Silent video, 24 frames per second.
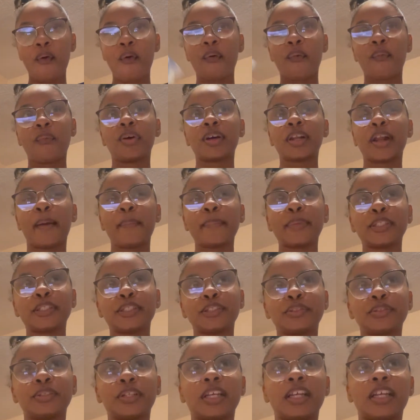what I'm going to
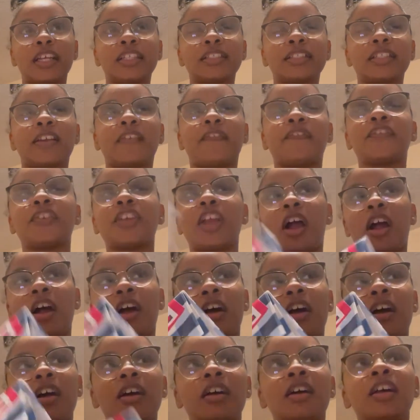do is if
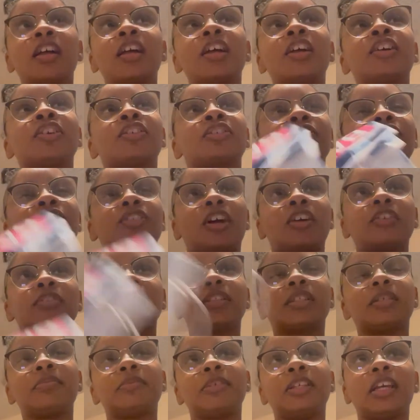y'all don't
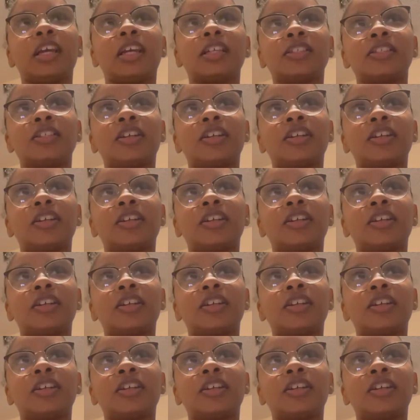see me at